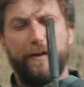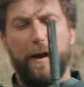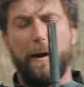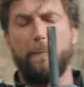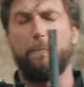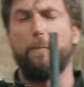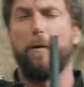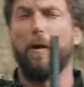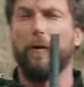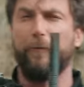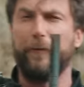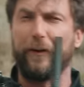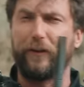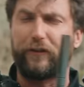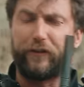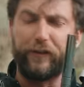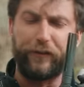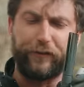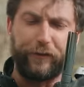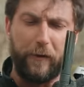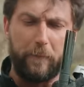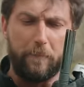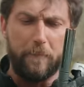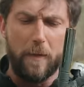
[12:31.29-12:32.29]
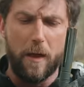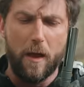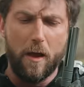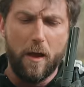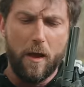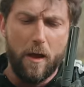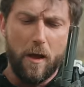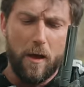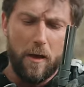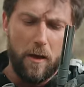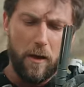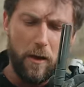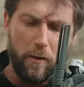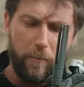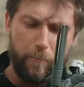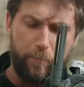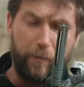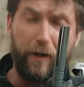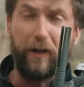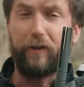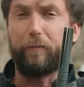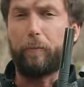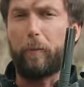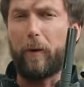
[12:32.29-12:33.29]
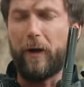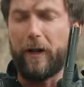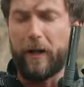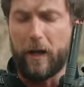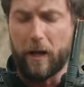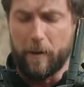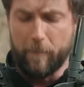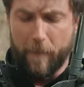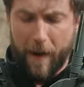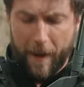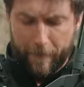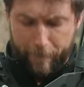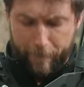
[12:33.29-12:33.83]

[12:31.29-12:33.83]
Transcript: not a perfect system, but it's pretty good in my